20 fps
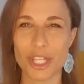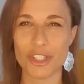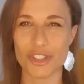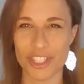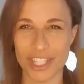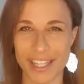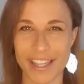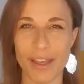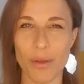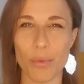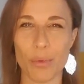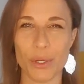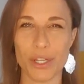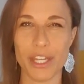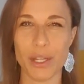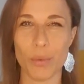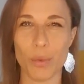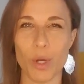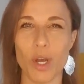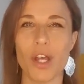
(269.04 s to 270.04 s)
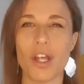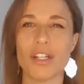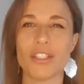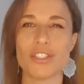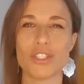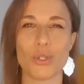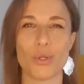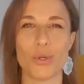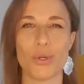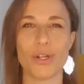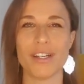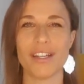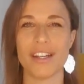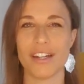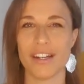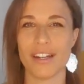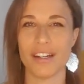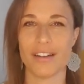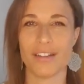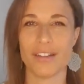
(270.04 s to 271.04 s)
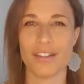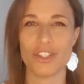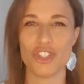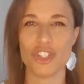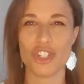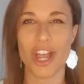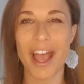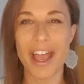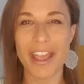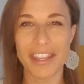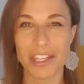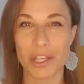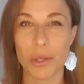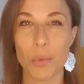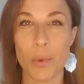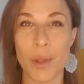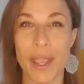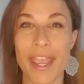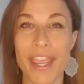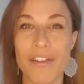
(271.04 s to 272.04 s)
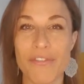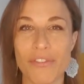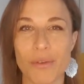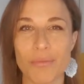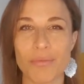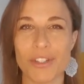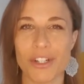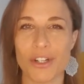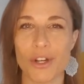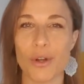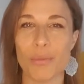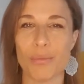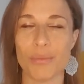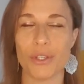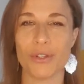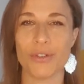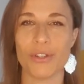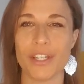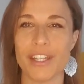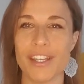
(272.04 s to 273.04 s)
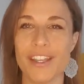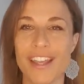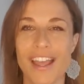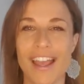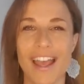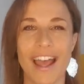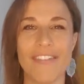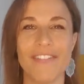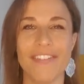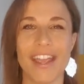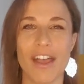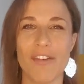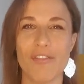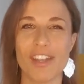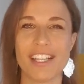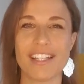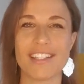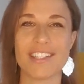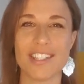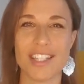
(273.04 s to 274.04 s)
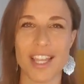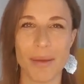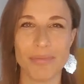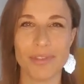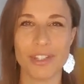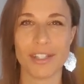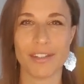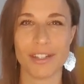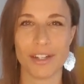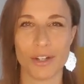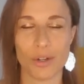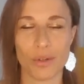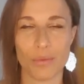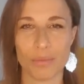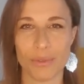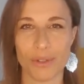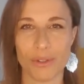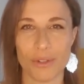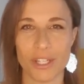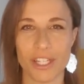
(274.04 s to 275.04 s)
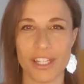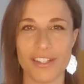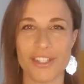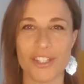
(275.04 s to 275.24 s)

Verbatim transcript: to get what they want or they're shying away from their own beauty and they haven't accepted their own beauty.